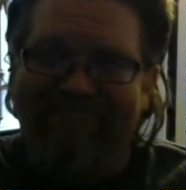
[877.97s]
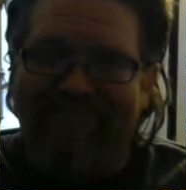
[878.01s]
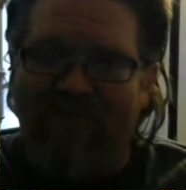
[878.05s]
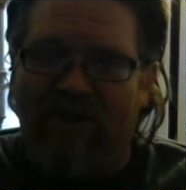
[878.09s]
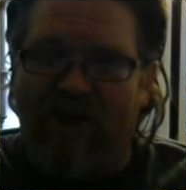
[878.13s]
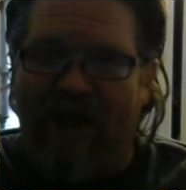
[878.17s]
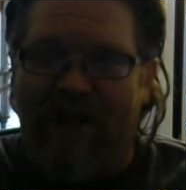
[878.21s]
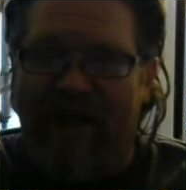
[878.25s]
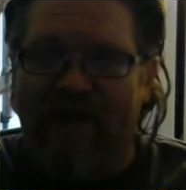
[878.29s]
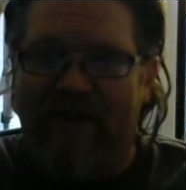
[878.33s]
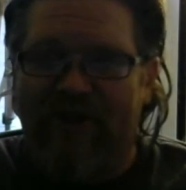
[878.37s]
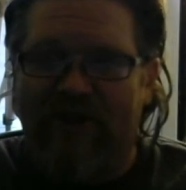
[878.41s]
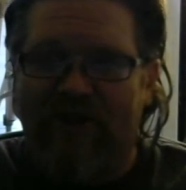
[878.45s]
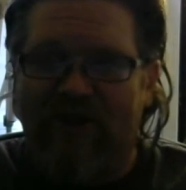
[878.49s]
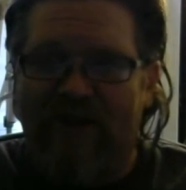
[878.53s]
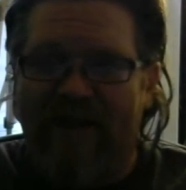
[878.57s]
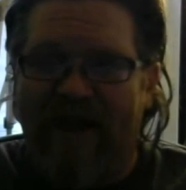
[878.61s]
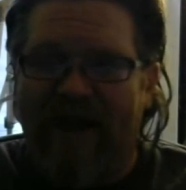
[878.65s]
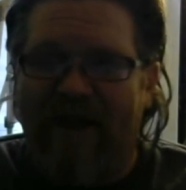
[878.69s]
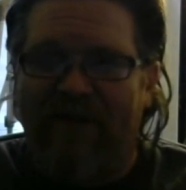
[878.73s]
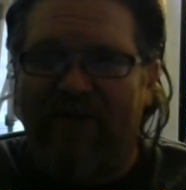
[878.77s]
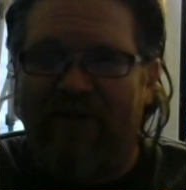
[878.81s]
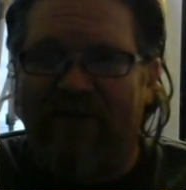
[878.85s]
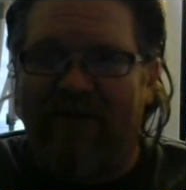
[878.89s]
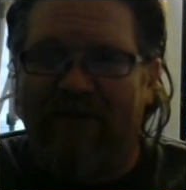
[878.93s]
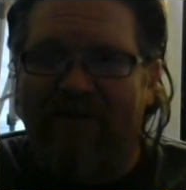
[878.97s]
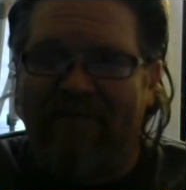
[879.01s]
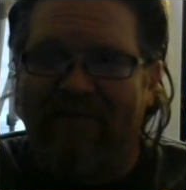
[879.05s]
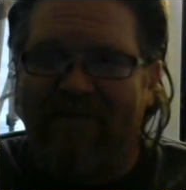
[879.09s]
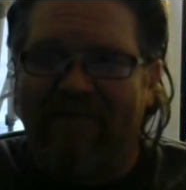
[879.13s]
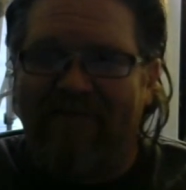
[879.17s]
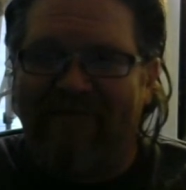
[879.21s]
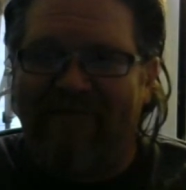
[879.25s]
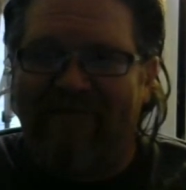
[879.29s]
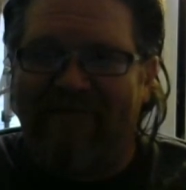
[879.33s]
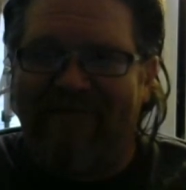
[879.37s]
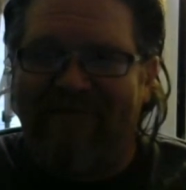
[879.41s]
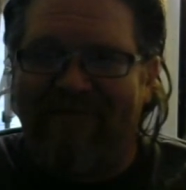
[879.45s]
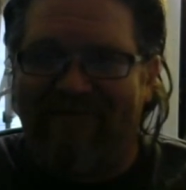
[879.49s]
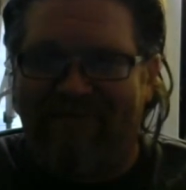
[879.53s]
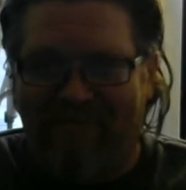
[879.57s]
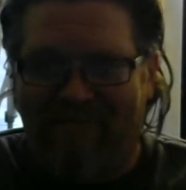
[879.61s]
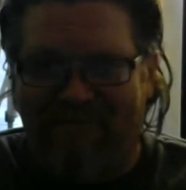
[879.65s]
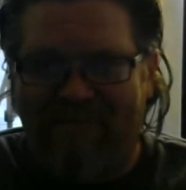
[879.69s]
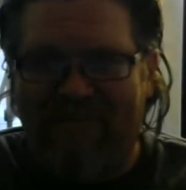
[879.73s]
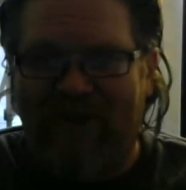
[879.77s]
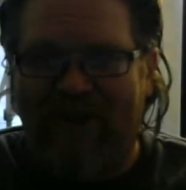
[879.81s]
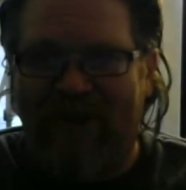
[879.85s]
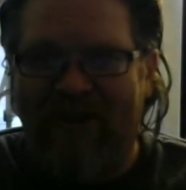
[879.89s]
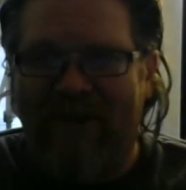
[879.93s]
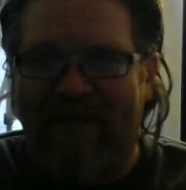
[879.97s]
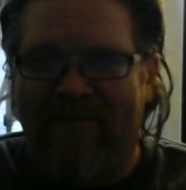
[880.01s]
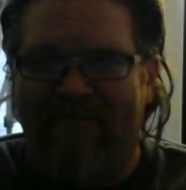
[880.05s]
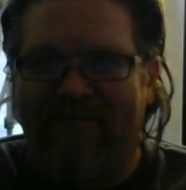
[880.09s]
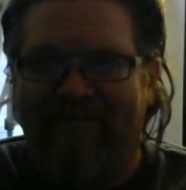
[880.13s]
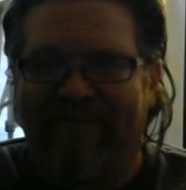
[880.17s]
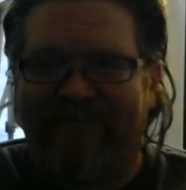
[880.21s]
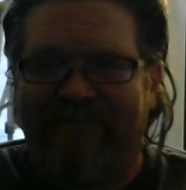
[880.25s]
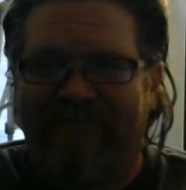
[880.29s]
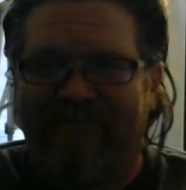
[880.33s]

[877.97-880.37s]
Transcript: Challenge is out there. See you.